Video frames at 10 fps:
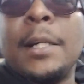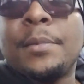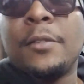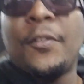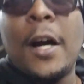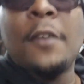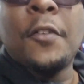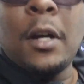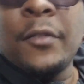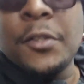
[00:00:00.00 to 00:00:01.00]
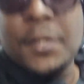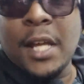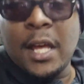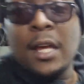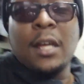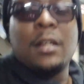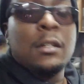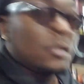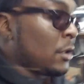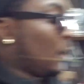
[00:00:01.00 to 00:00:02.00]
some valve covers
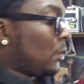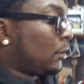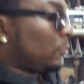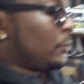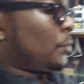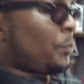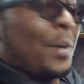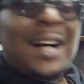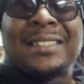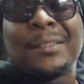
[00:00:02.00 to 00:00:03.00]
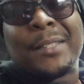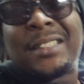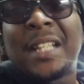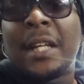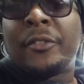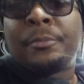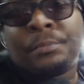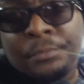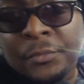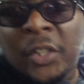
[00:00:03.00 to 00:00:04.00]
and possibly shave
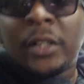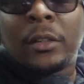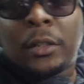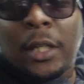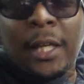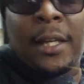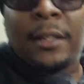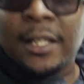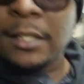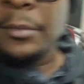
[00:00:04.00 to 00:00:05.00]
them and get them